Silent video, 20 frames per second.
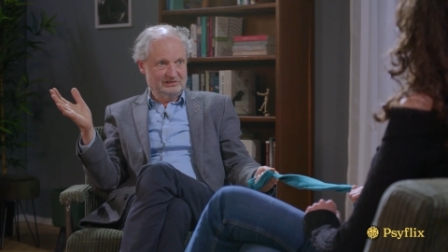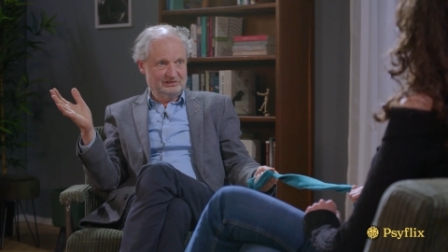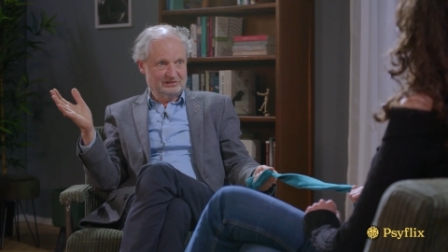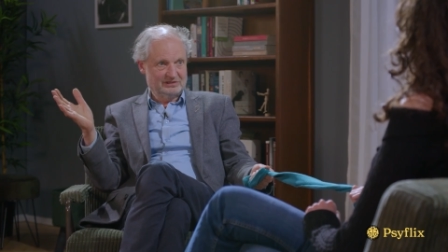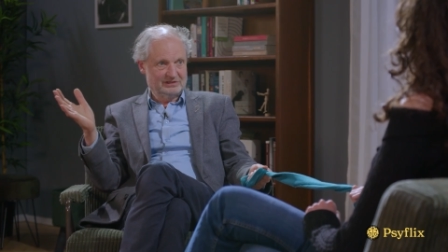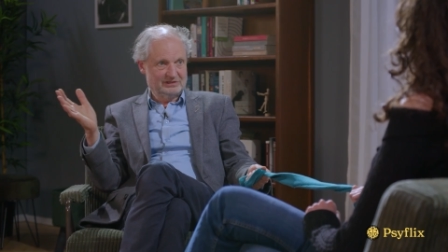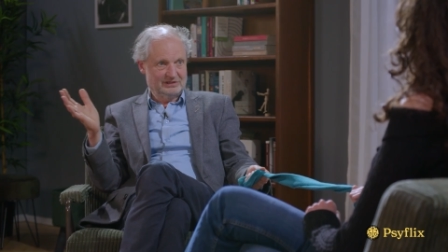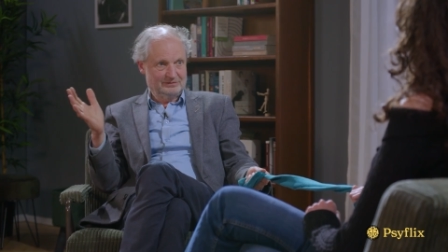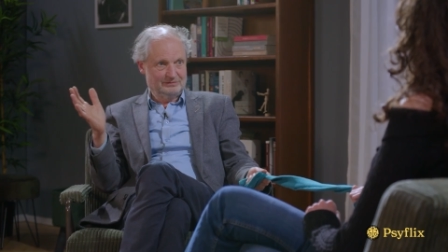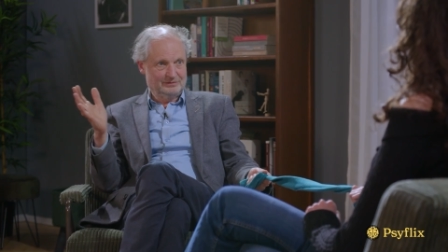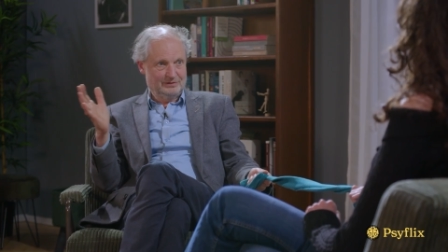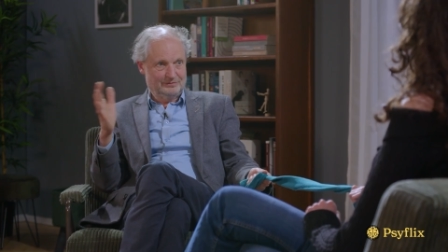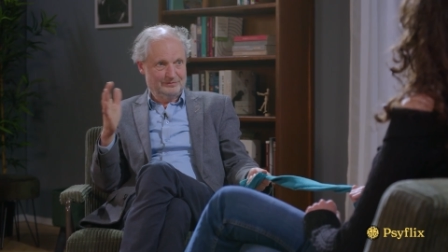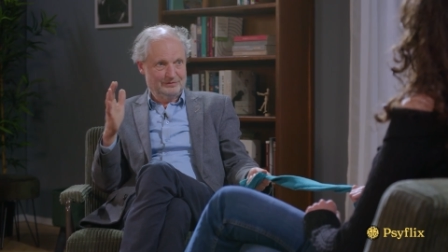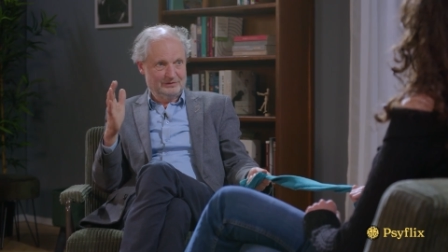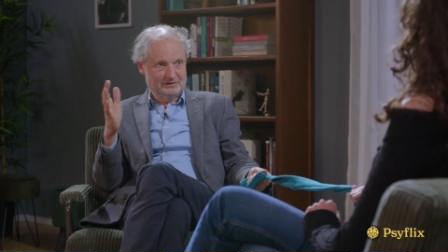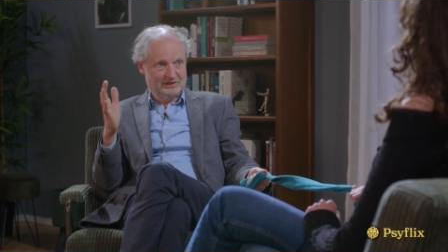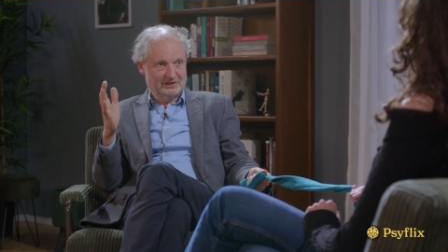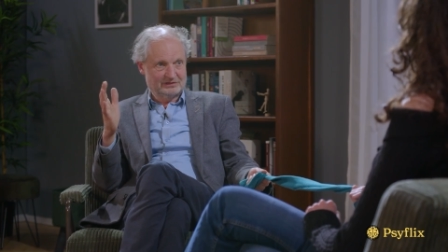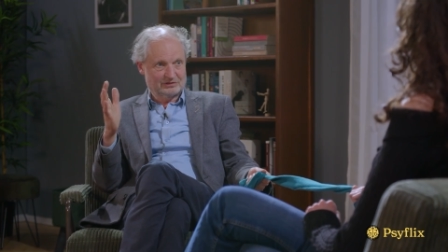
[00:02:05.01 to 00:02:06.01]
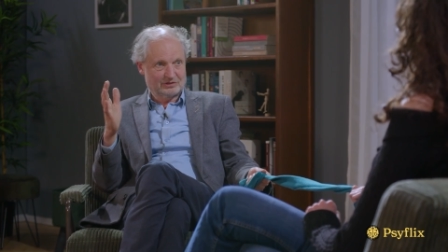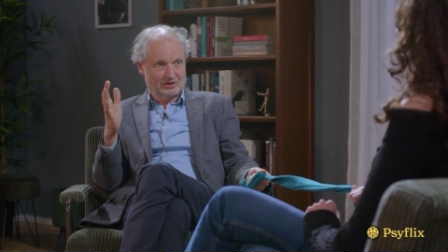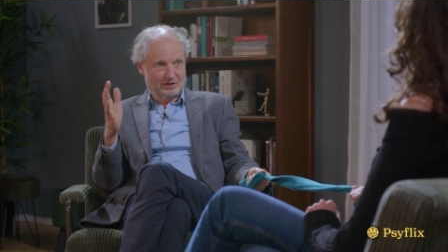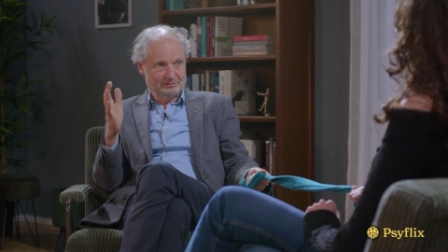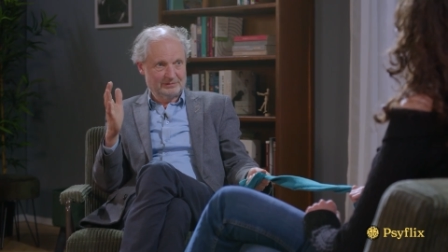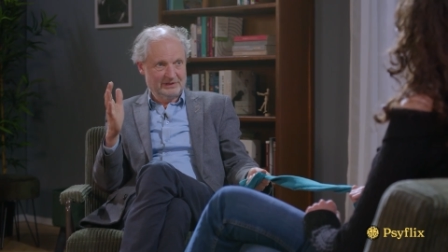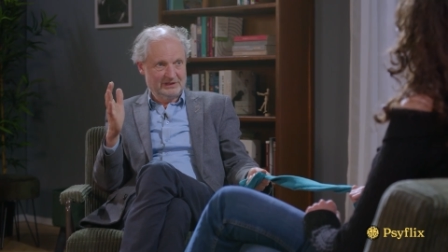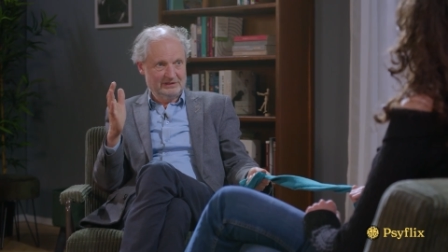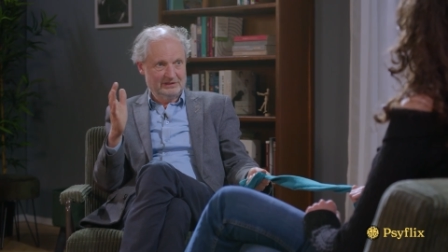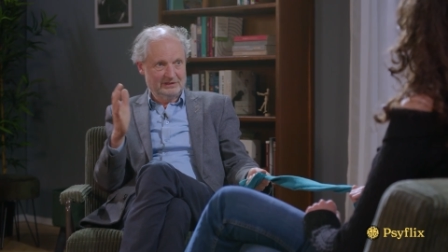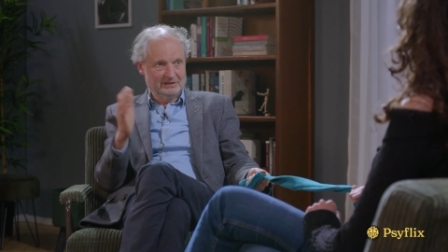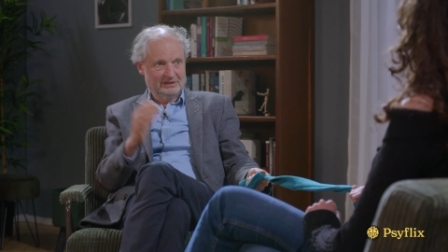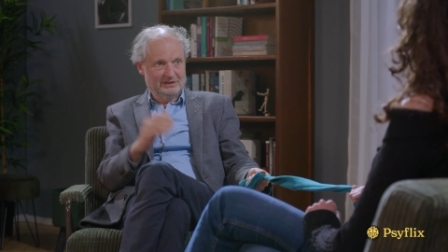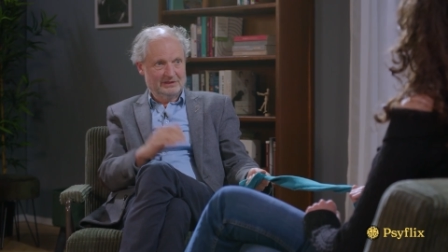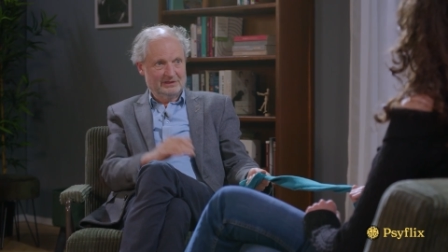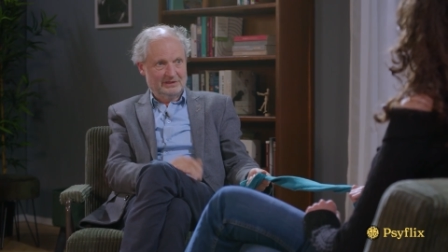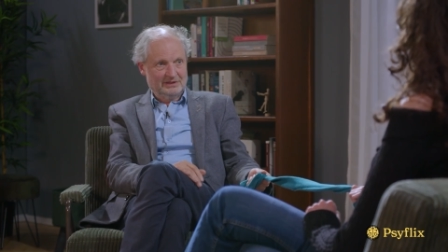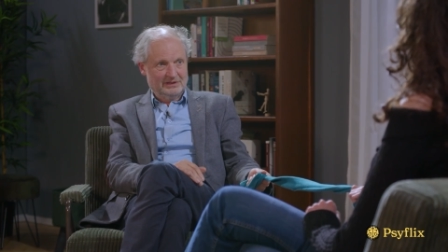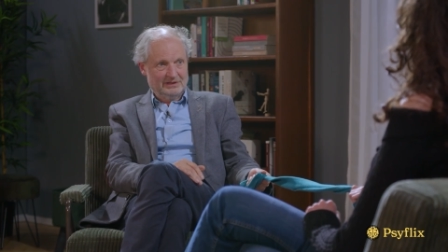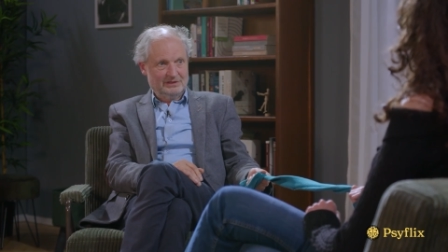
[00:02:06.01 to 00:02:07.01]
If you feel that coming,
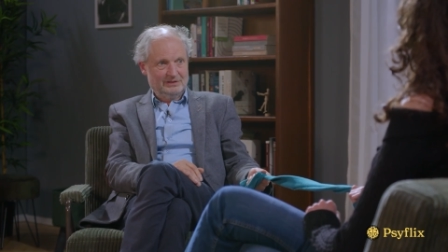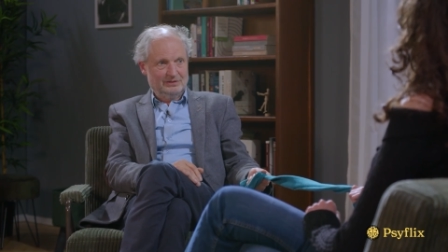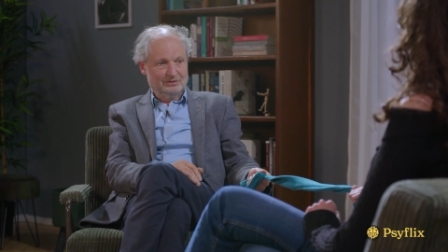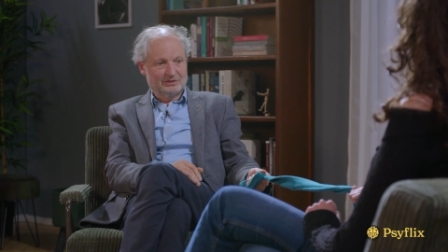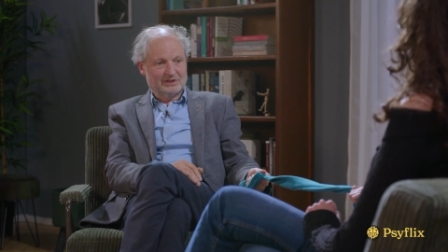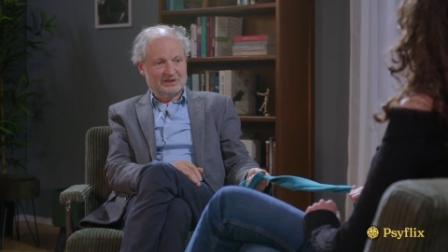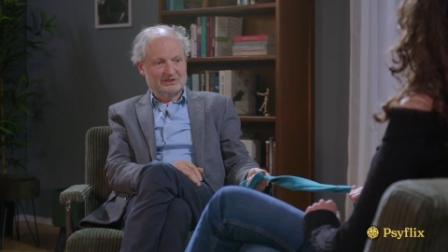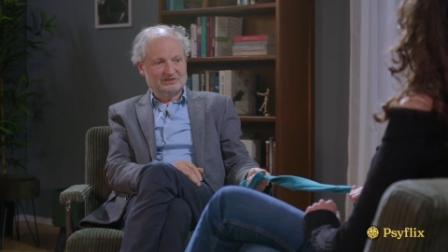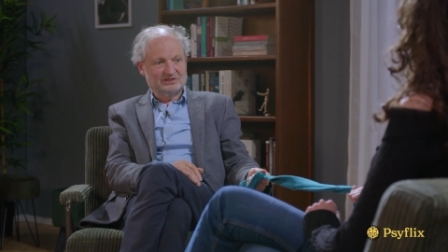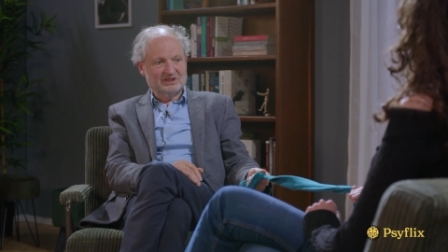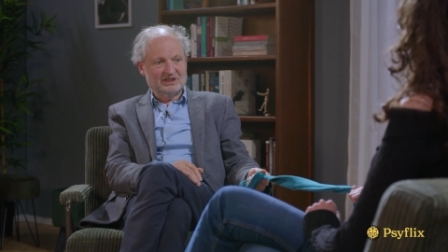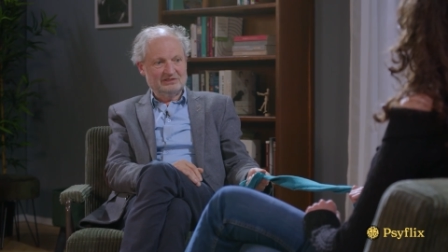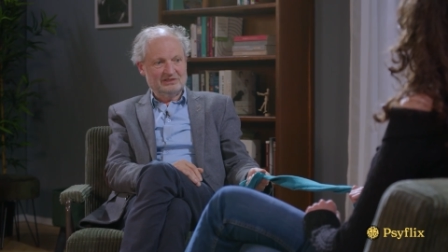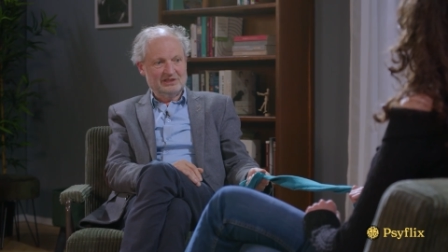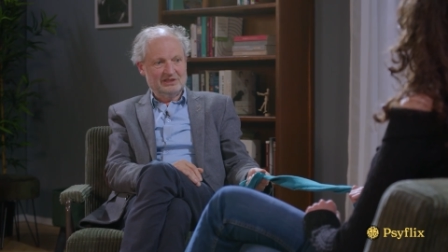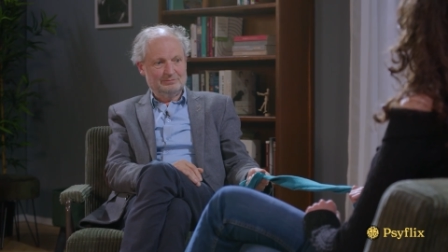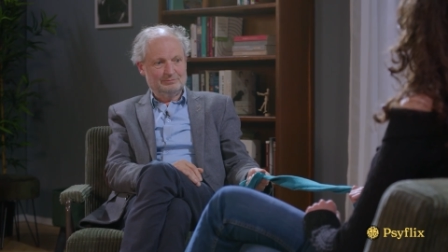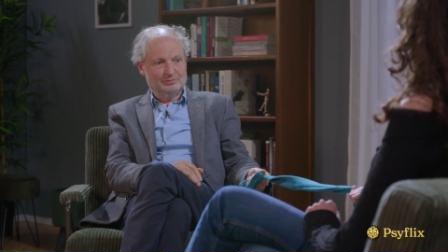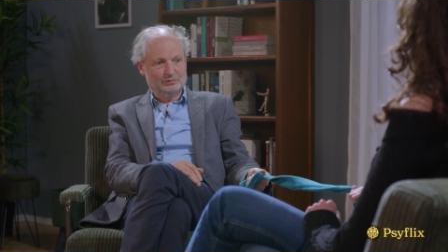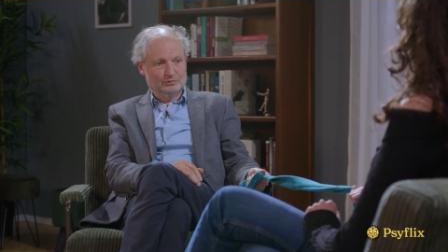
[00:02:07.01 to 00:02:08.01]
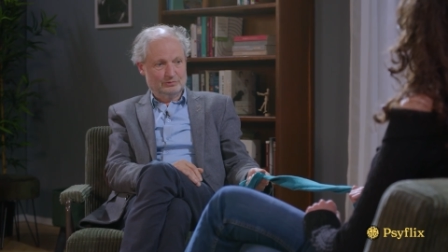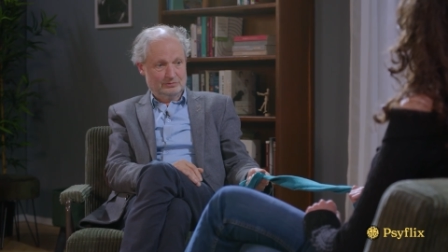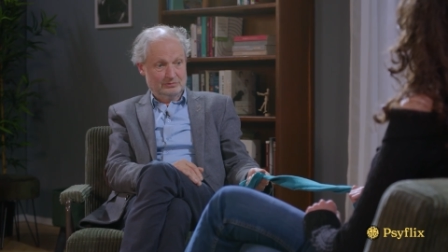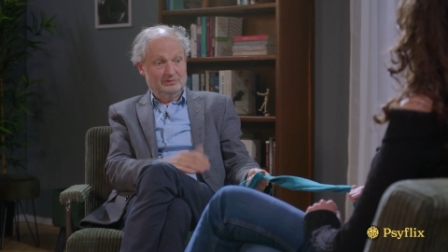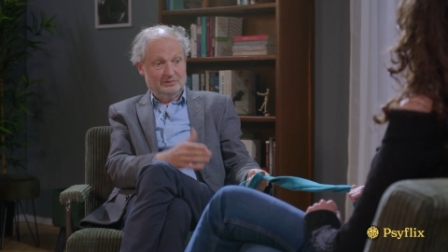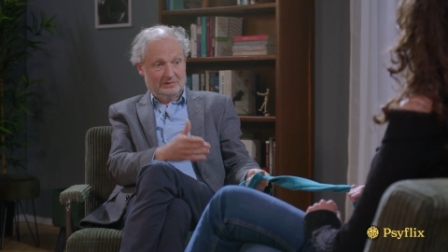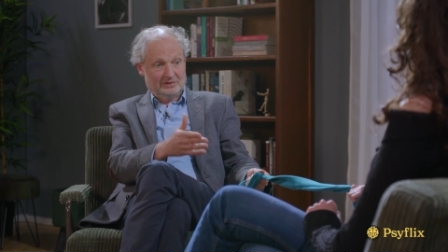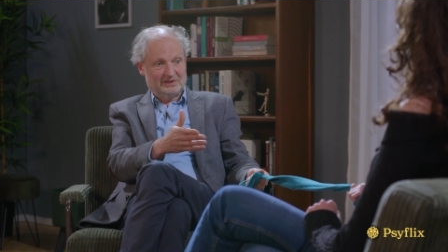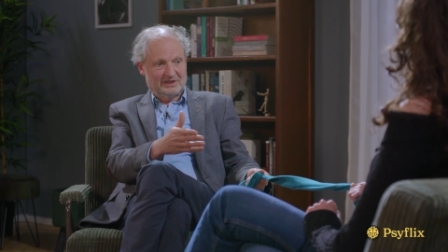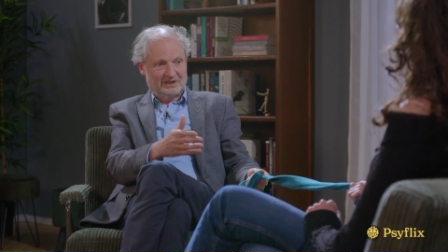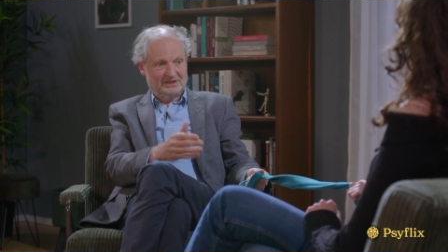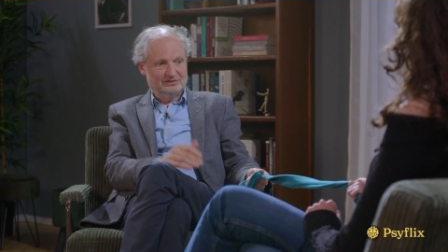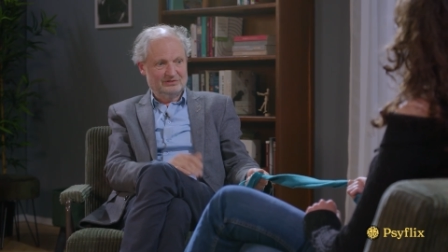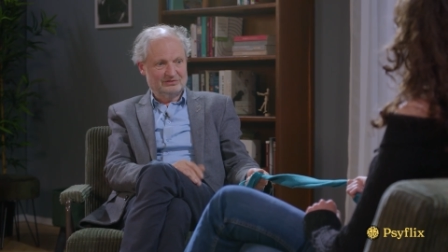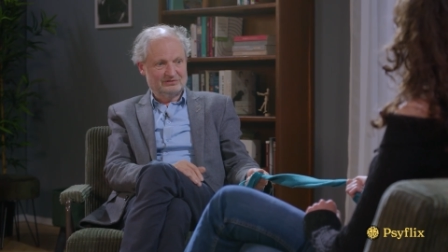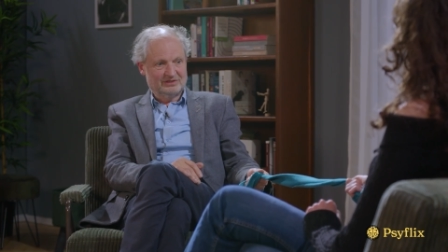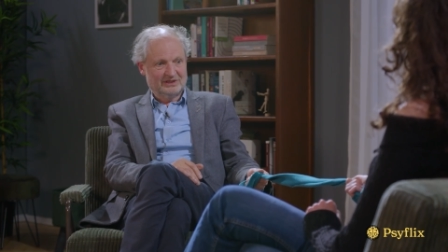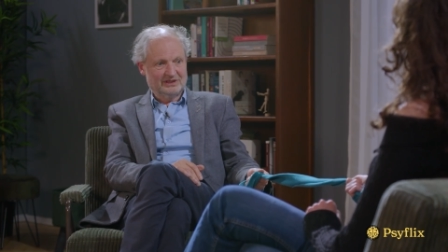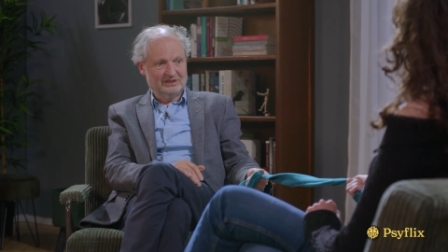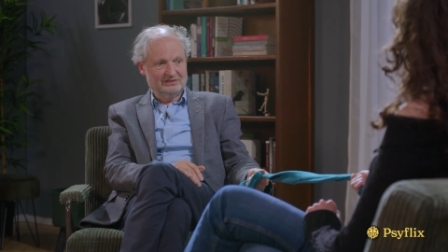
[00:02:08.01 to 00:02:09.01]
you can gently pull. Can you try
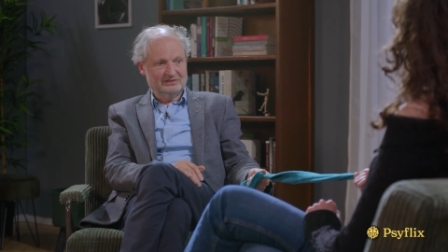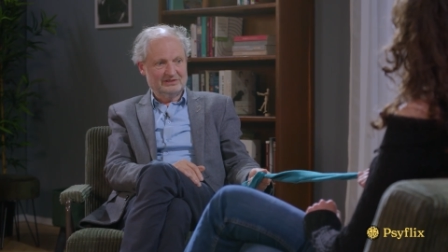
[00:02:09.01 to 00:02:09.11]
it?